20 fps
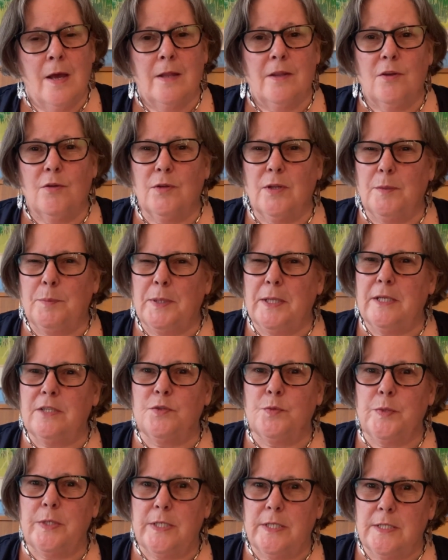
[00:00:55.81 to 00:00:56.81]
The only
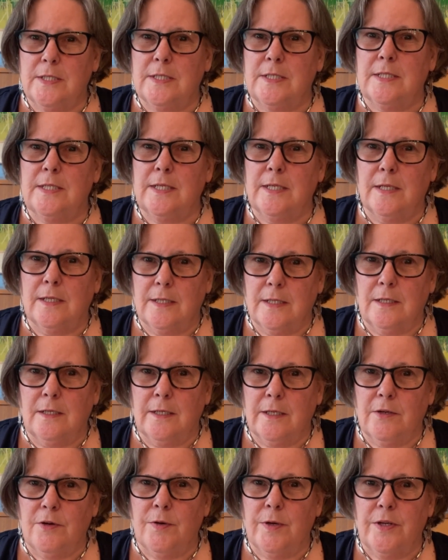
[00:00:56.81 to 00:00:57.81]
place we did see a little
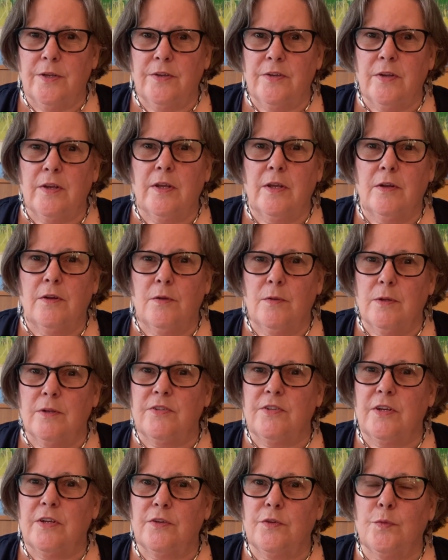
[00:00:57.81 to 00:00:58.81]
increase in new
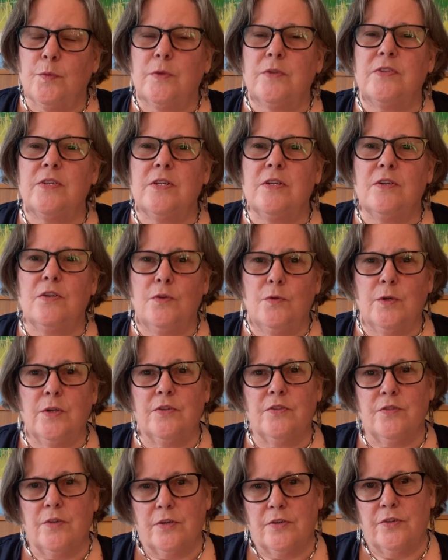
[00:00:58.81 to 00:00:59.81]
listings was in new
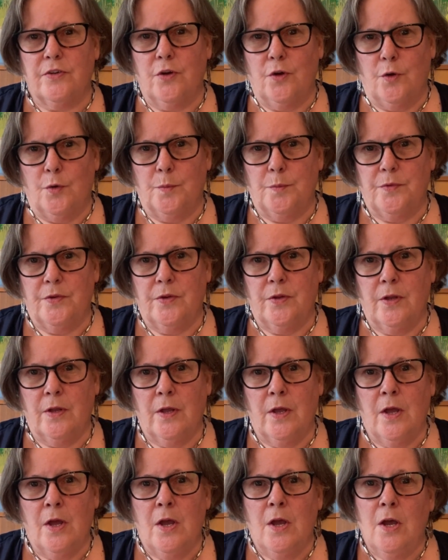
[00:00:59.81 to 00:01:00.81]
construction homes.
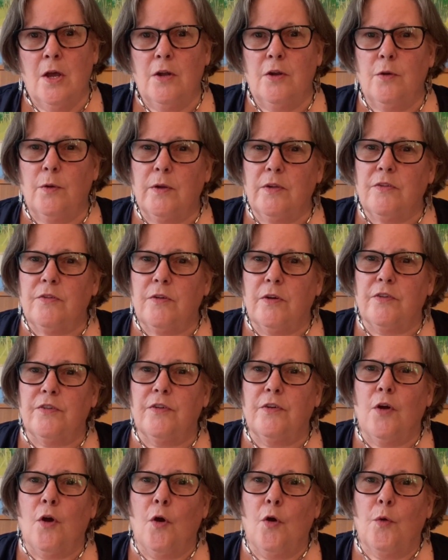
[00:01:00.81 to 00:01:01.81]
New
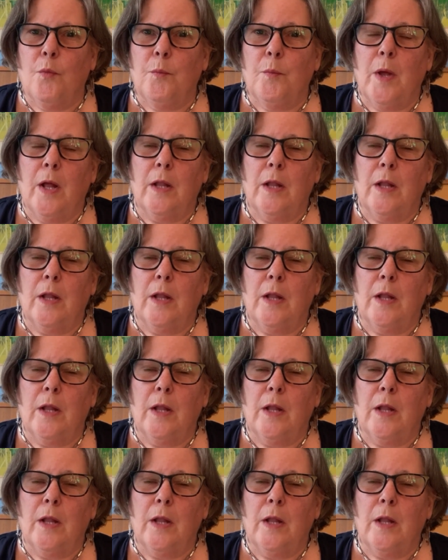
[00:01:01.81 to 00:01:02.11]
construction home